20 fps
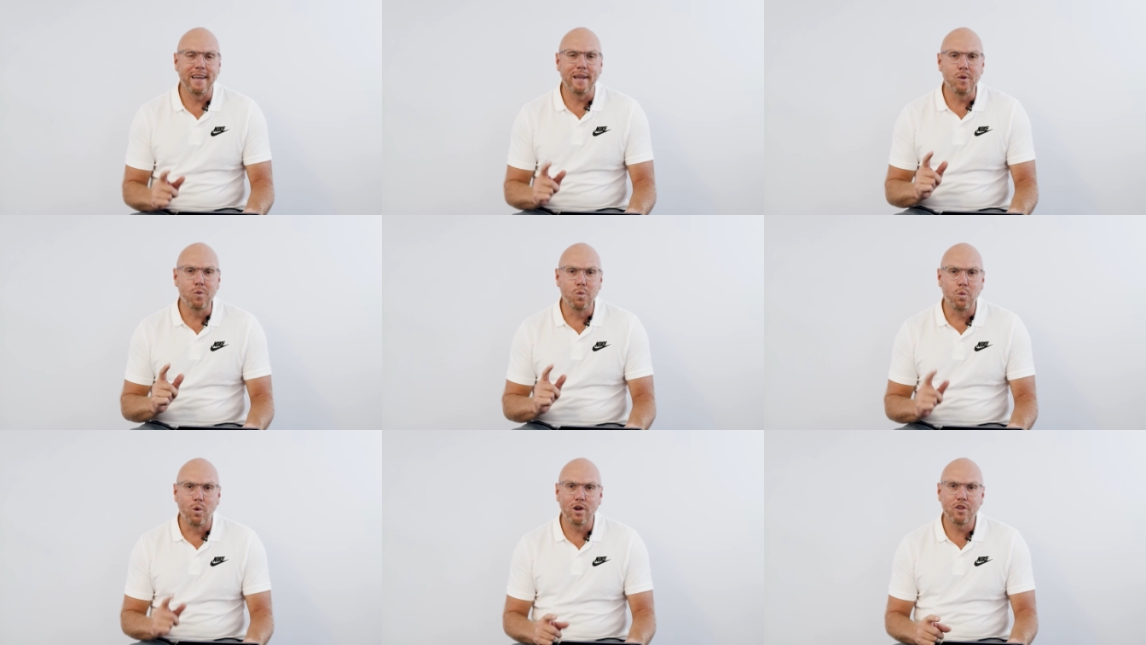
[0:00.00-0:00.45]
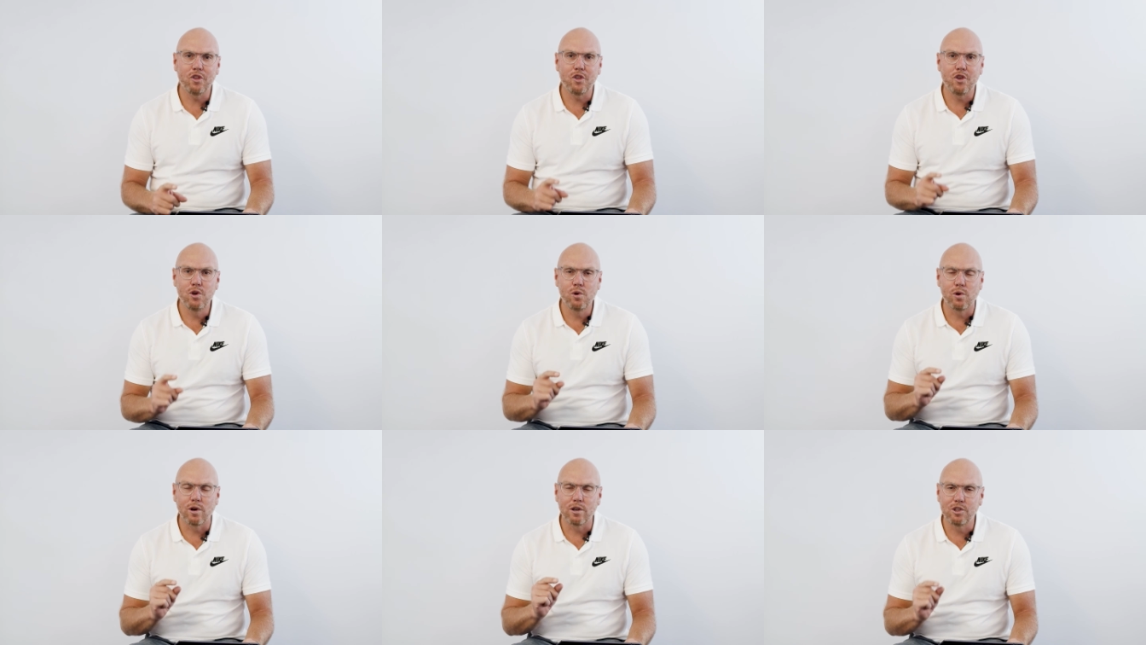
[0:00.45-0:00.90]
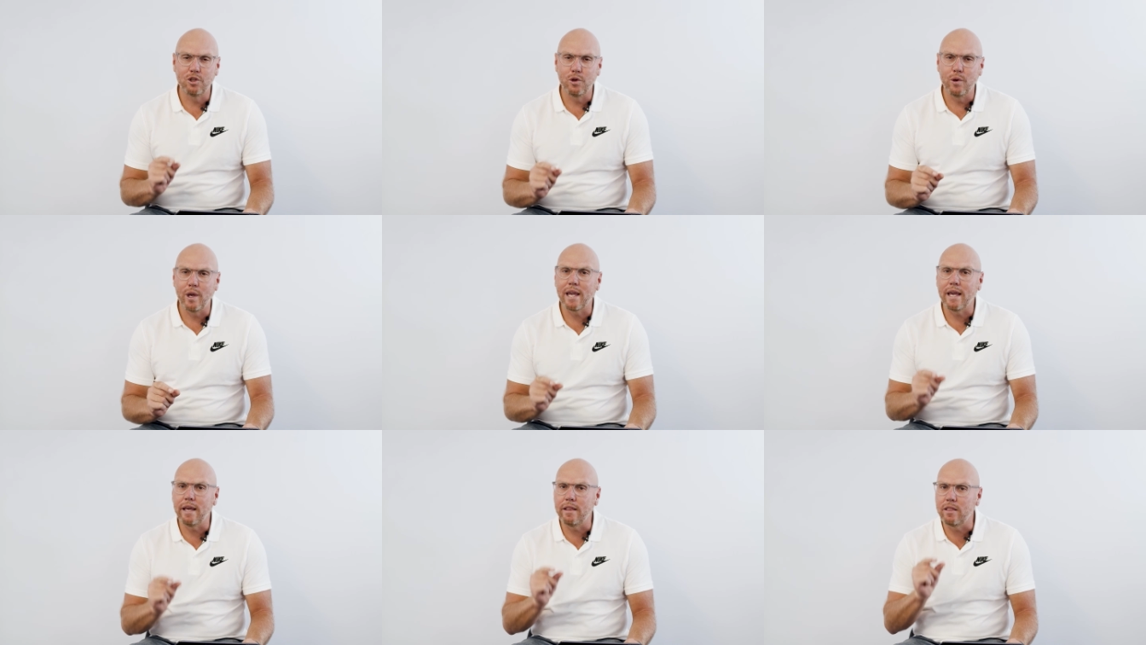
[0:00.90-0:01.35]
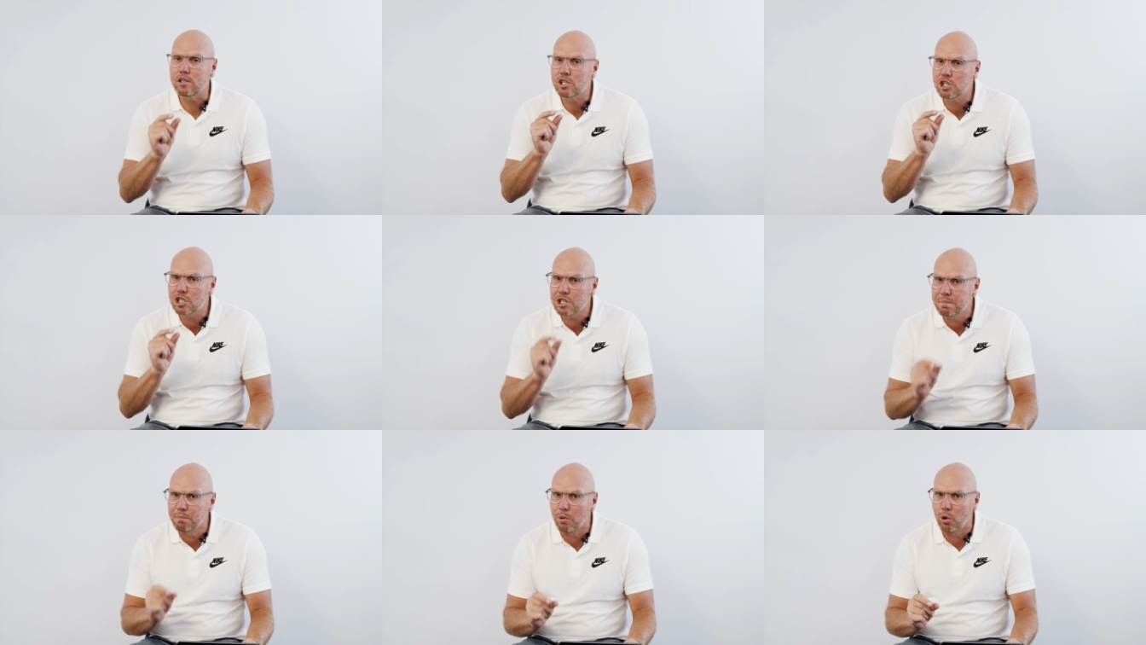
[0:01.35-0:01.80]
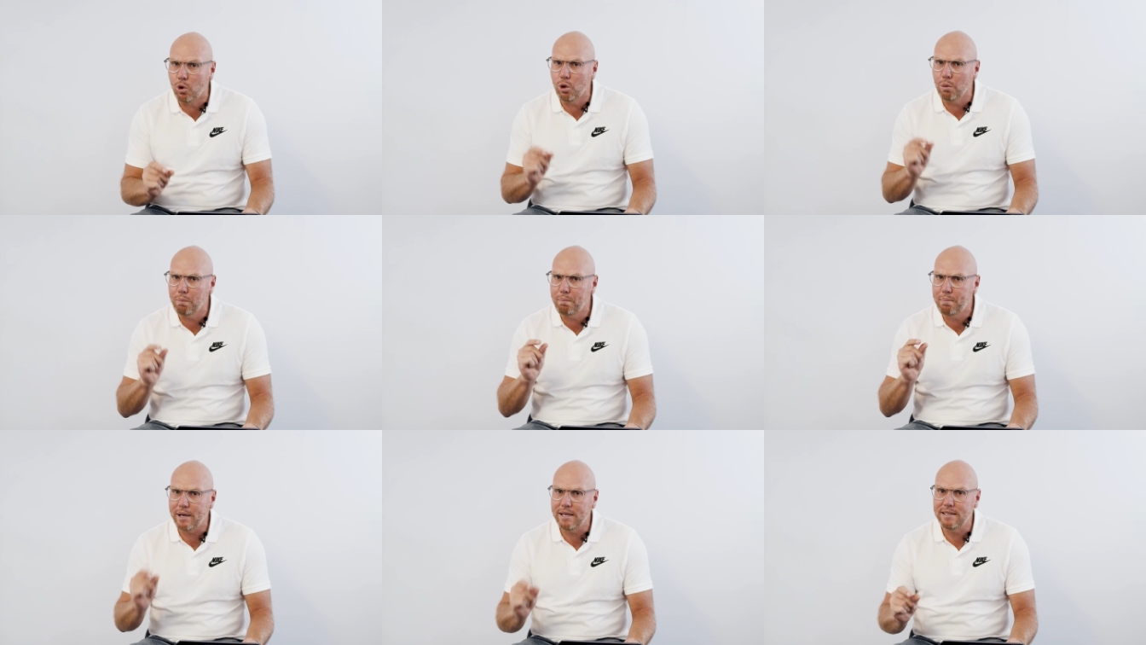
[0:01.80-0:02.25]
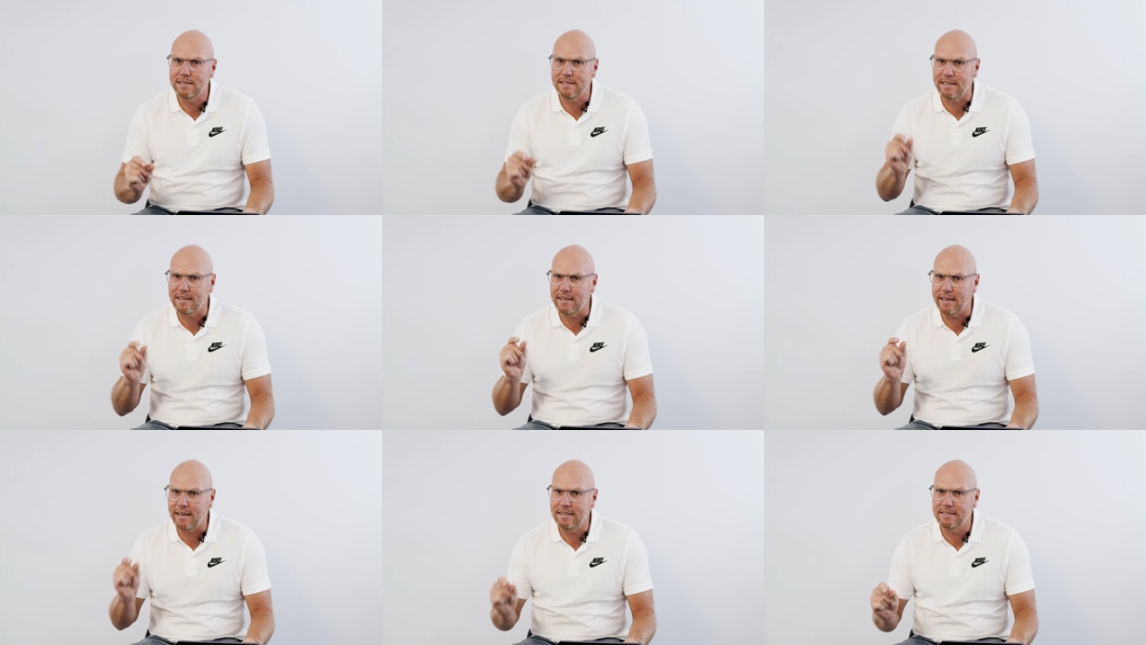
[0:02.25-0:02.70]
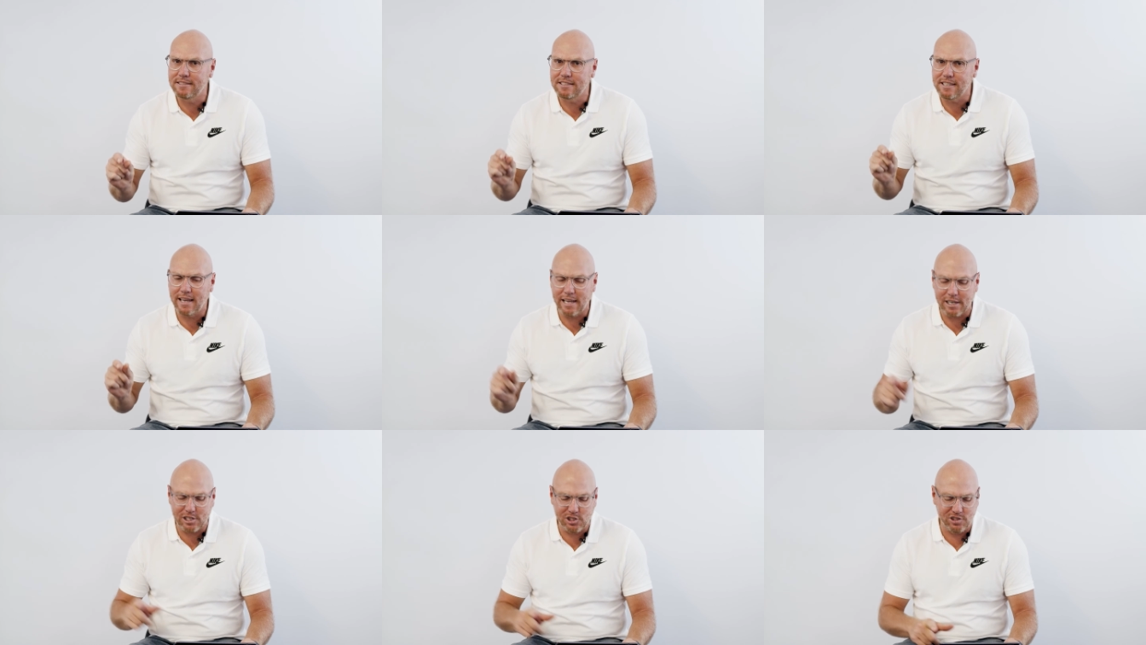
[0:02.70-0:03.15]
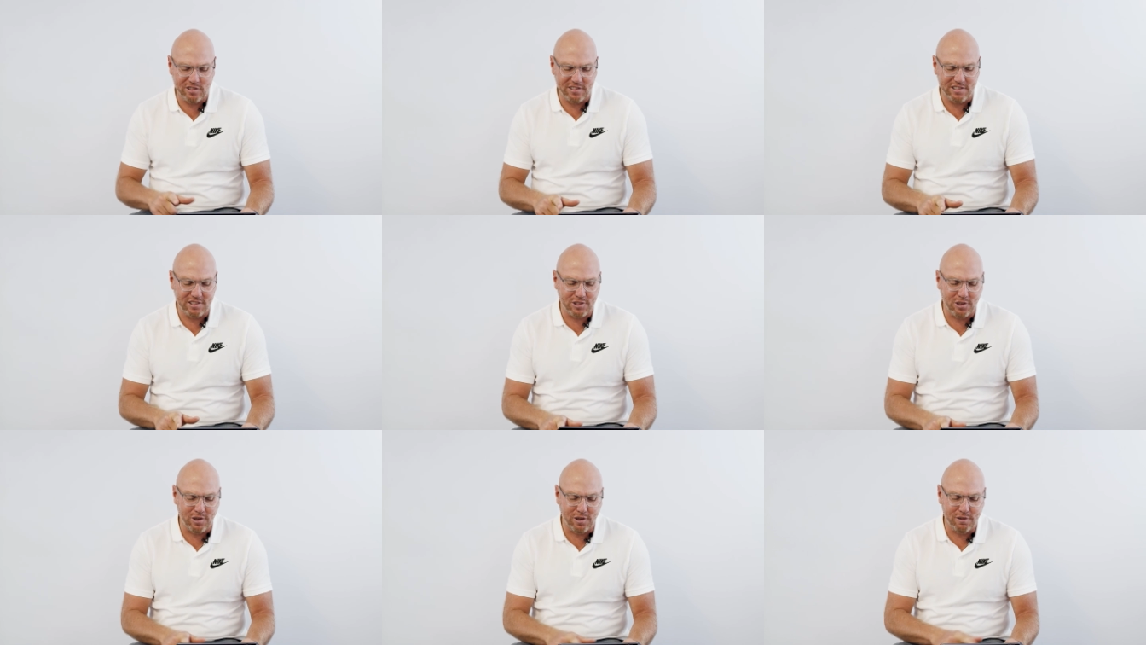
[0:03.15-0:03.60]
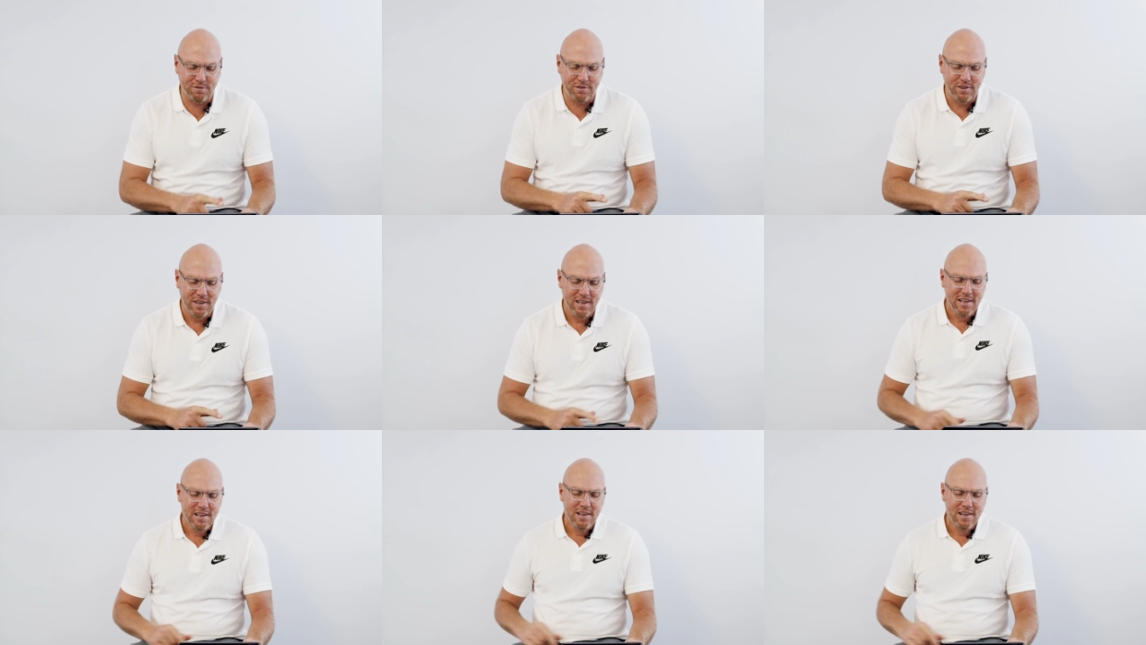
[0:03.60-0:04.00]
in what you are doing in the small basic interactions of